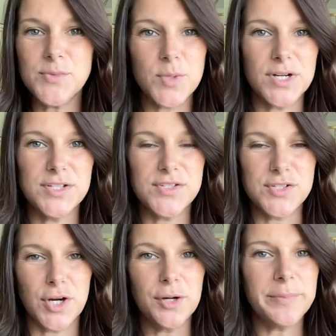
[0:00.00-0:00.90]
We're going to
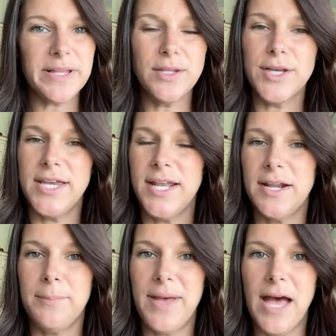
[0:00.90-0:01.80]
start by looking at a
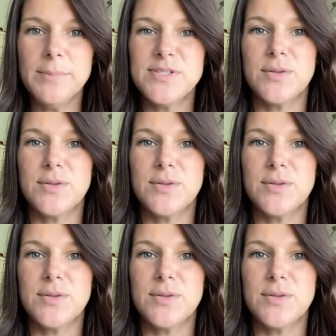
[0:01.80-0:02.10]
map so